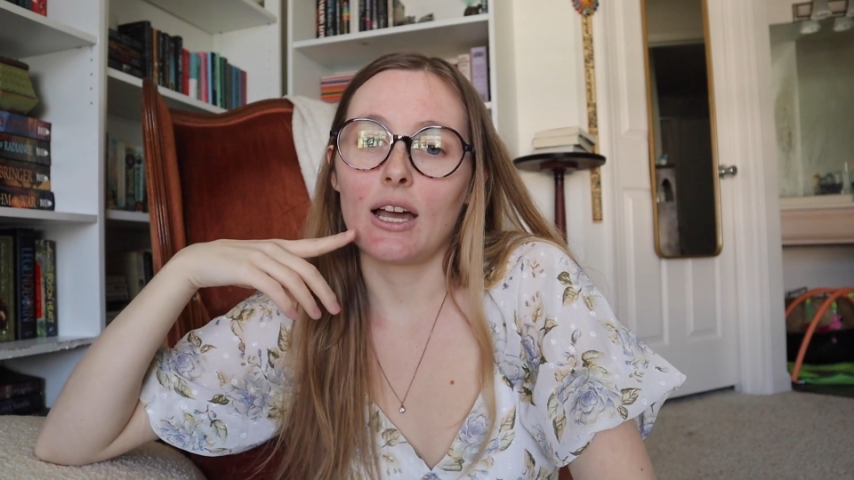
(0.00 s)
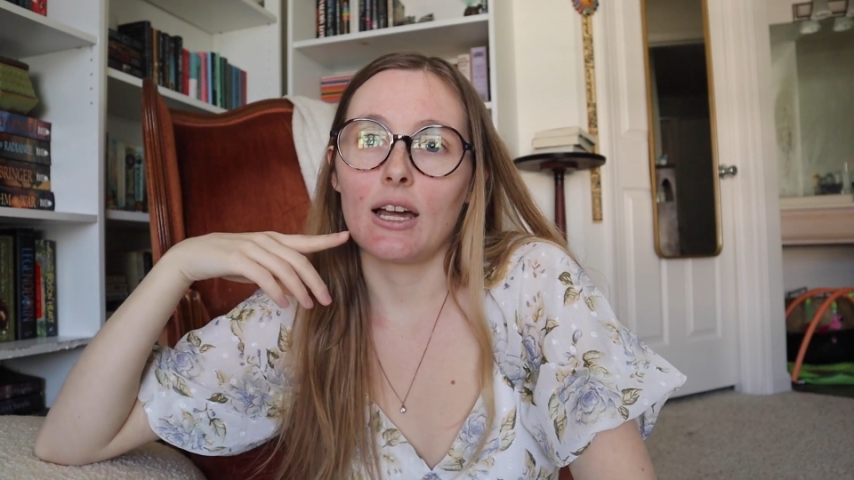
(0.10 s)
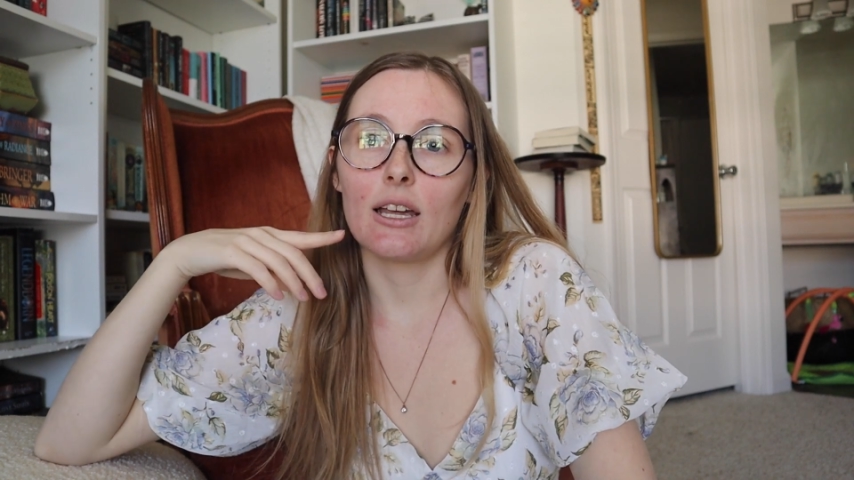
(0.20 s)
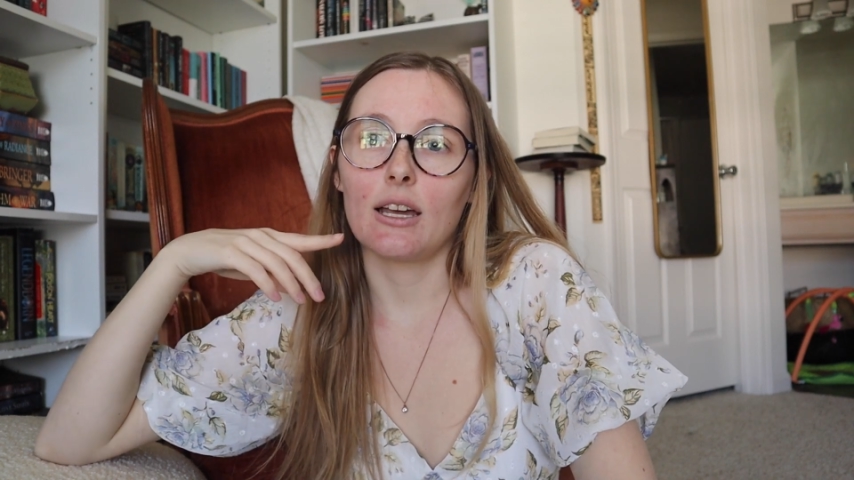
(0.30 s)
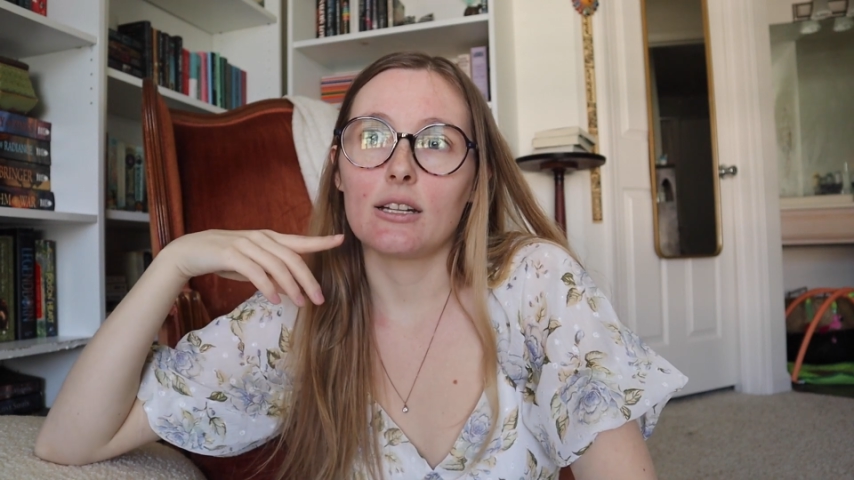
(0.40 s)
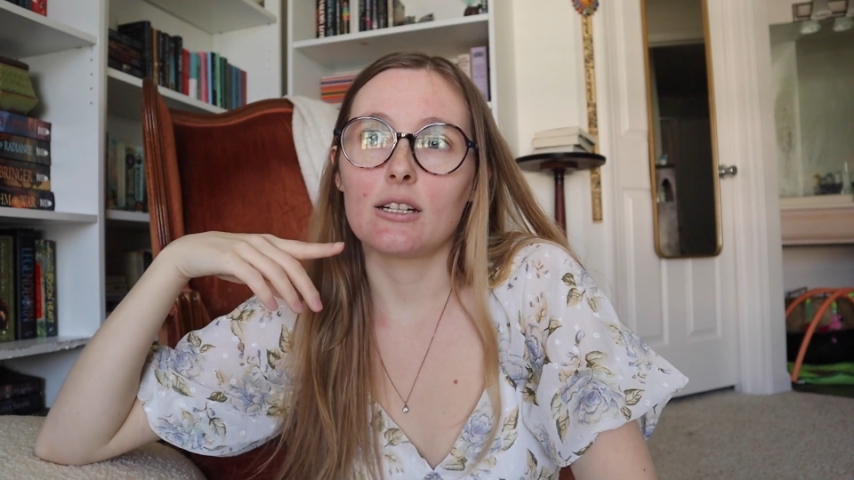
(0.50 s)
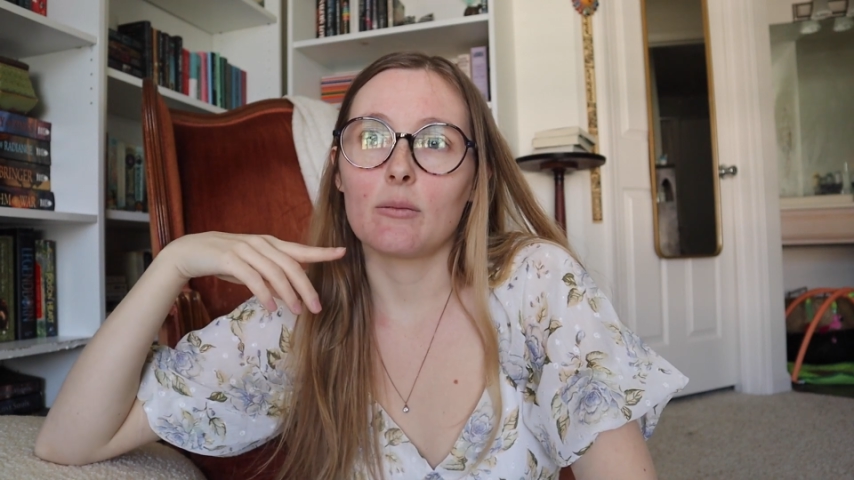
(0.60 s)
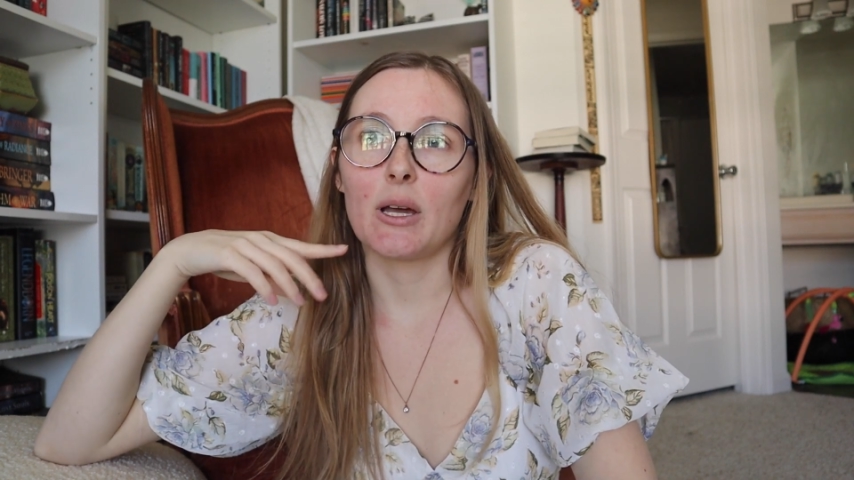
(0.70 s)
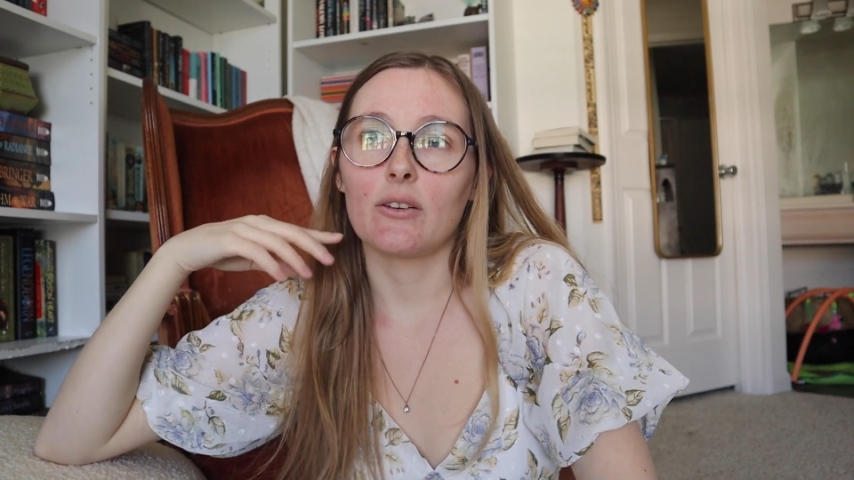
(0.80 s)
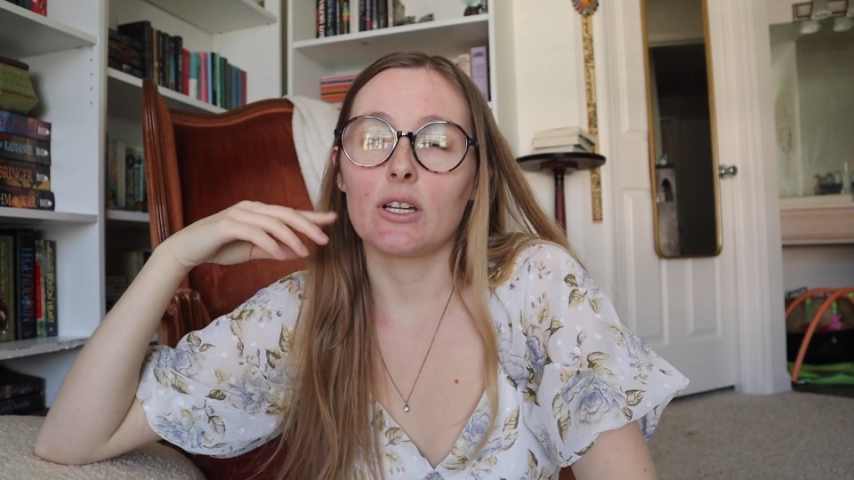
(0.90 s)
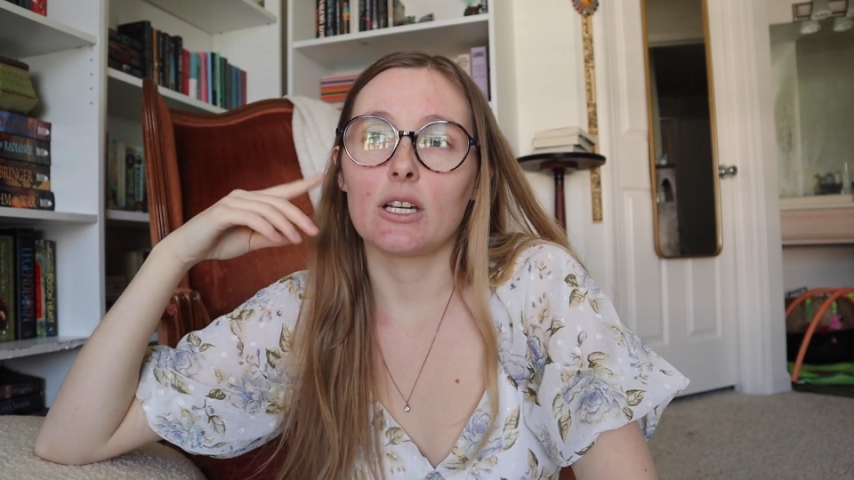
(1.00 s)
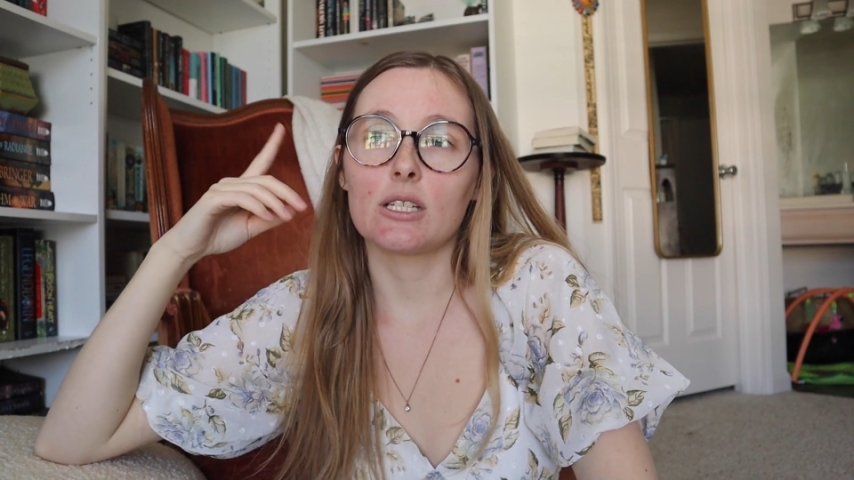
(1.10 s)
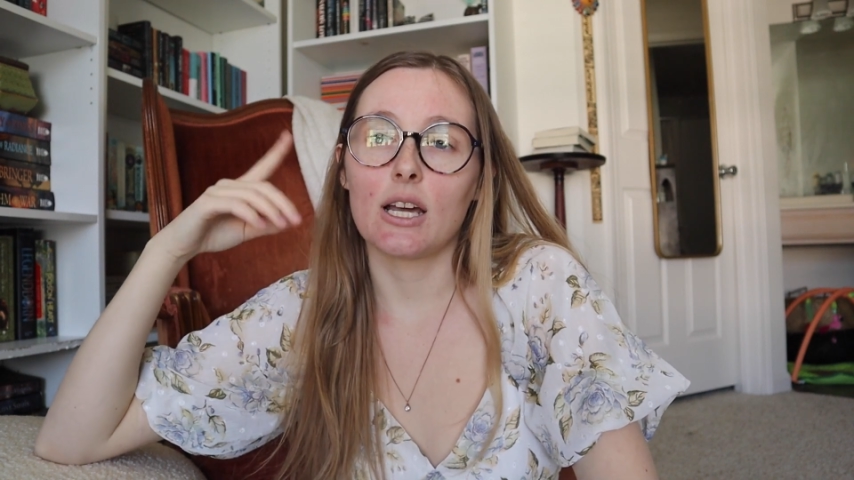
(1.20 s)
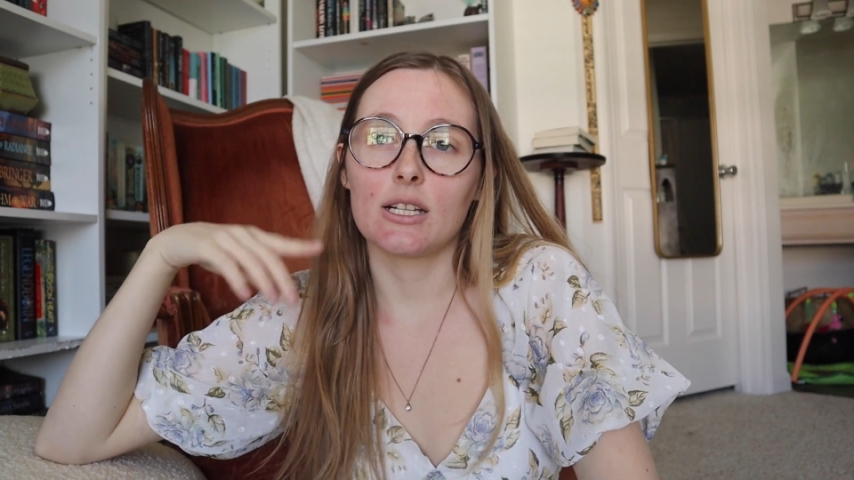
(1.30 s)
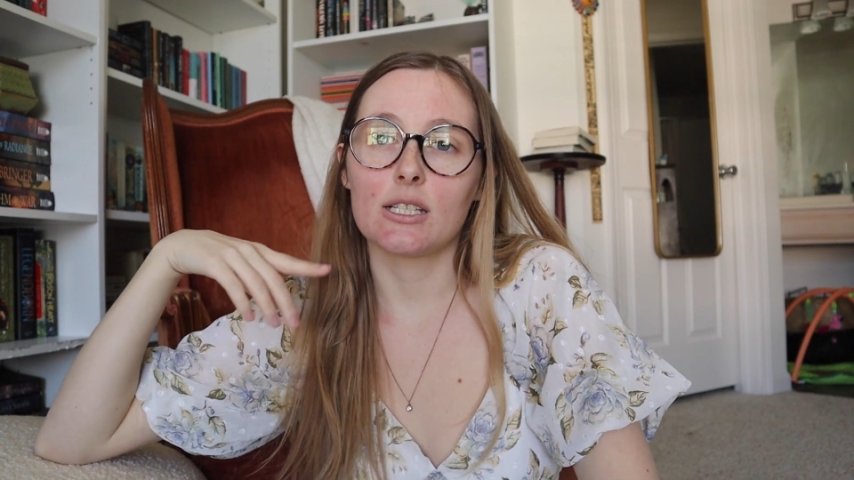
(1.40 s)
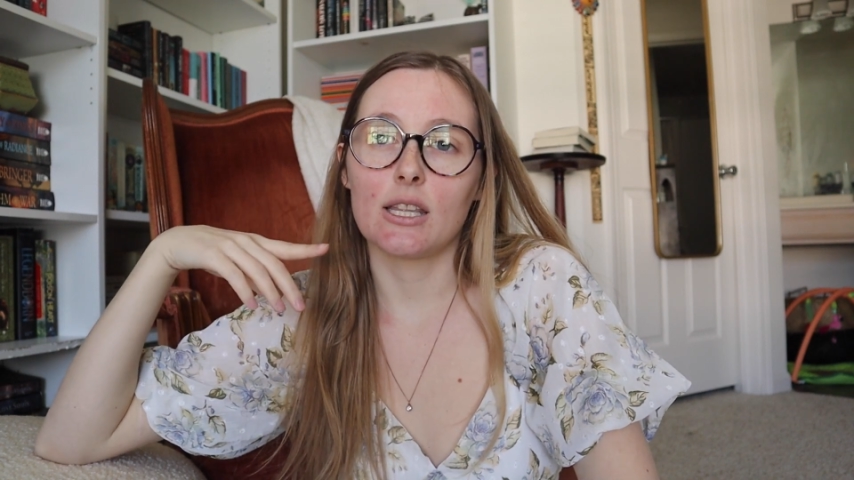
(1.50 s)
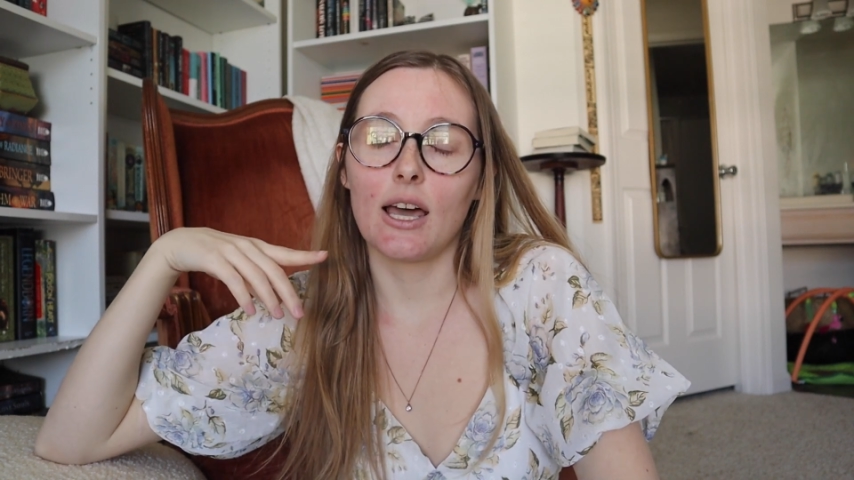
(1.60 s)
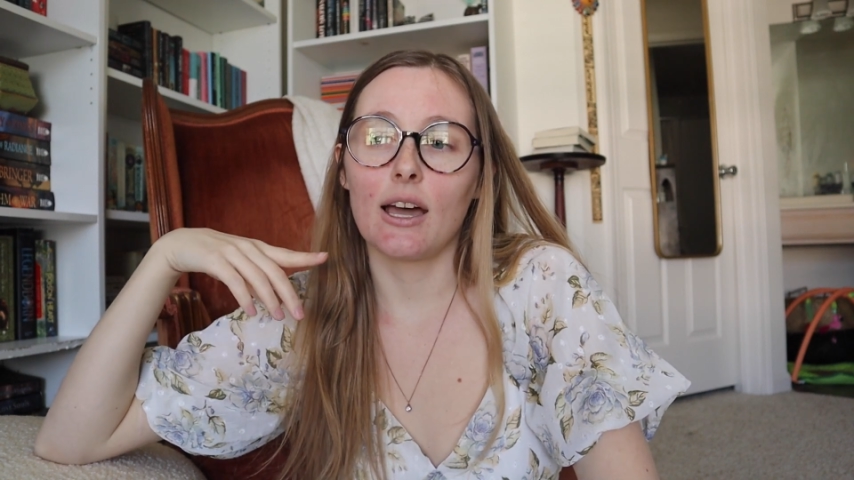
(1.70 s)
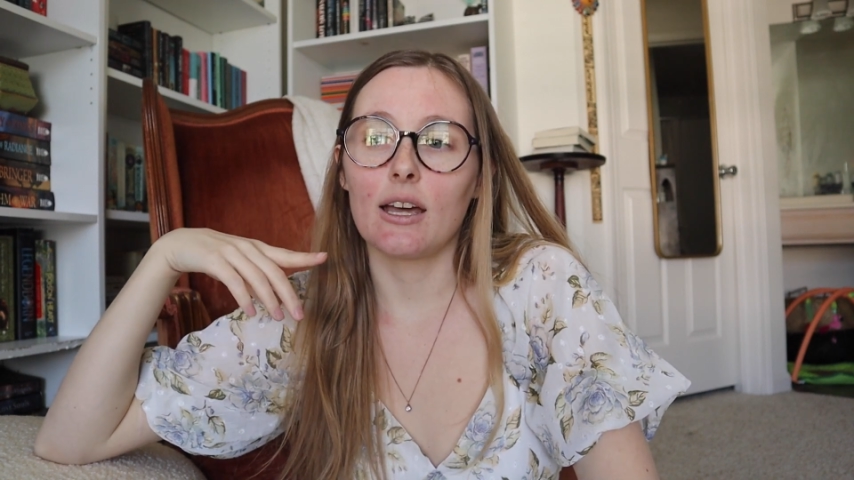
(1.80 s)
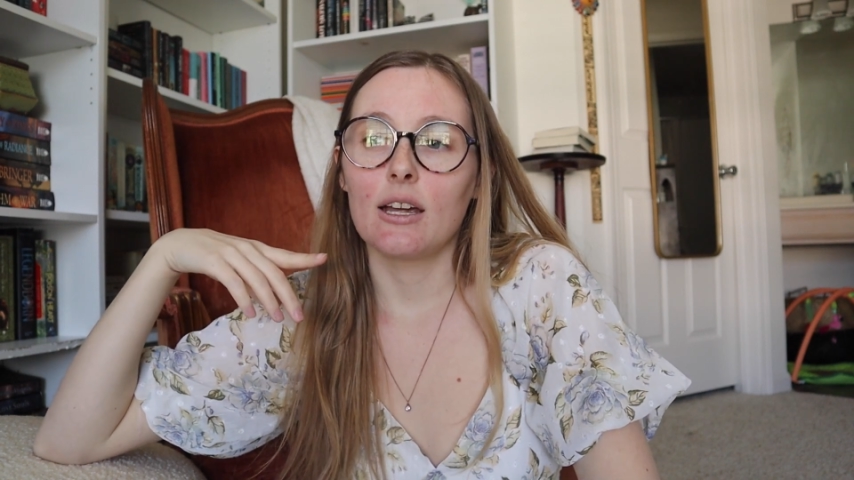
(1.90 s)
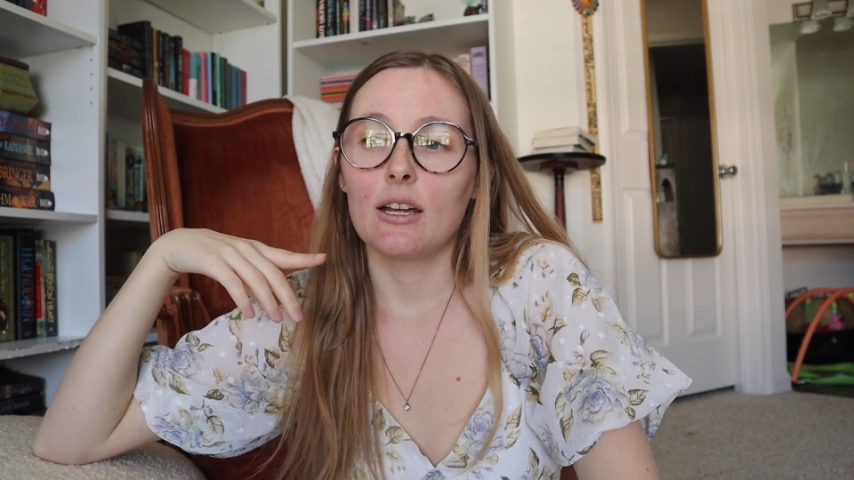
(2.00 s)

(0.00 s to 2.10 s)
I ended up having a test that